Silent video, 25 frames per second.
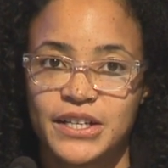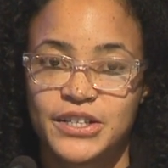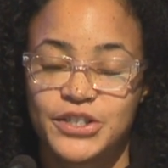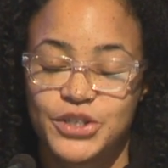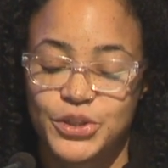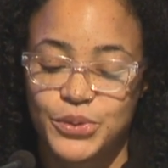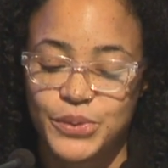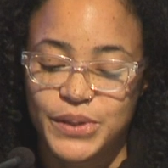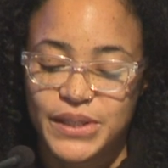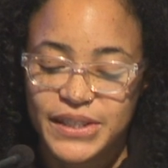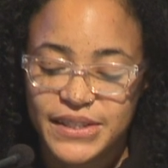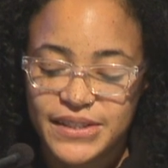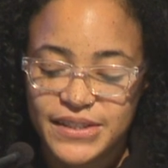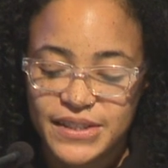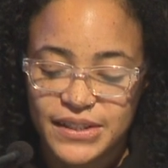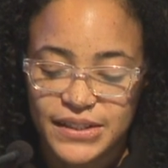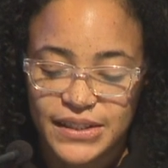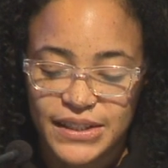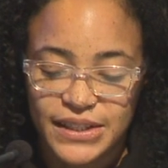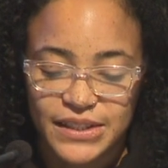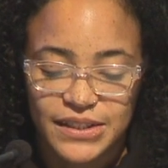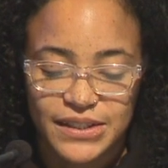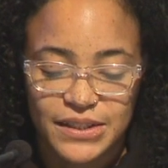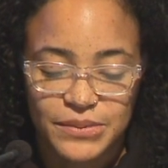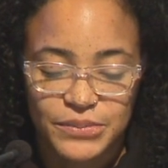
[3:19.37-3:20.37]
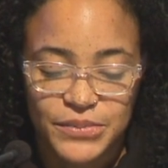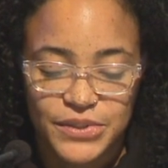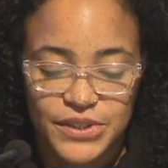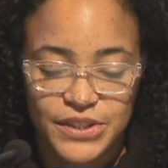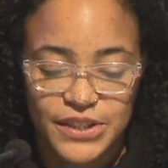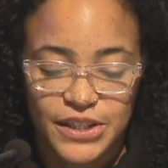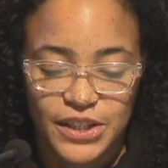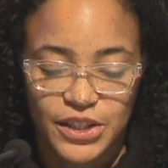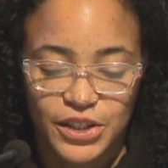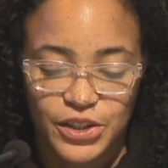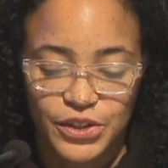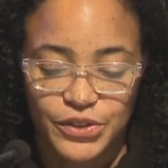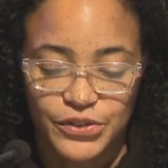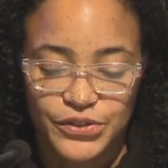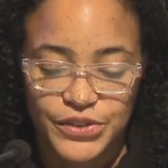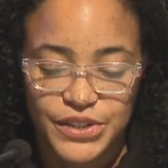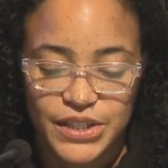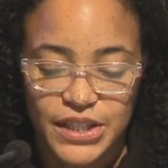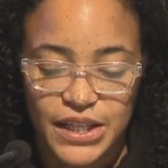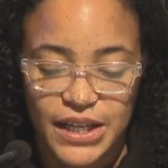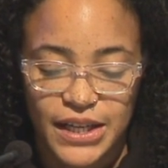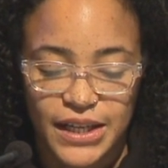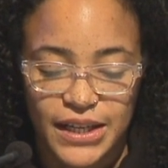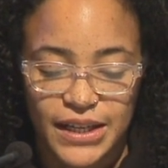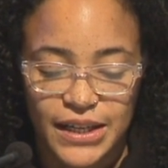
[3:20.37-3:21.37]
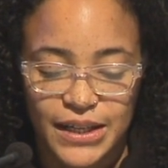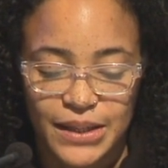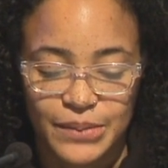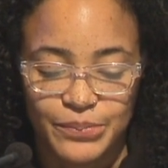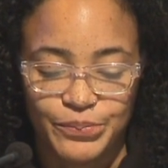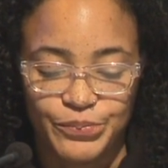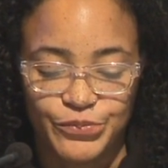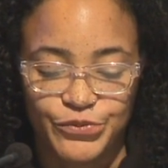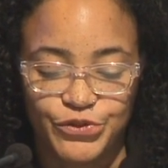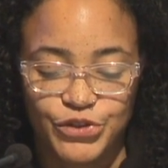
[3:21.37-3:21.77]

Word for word: to insulate themselves um,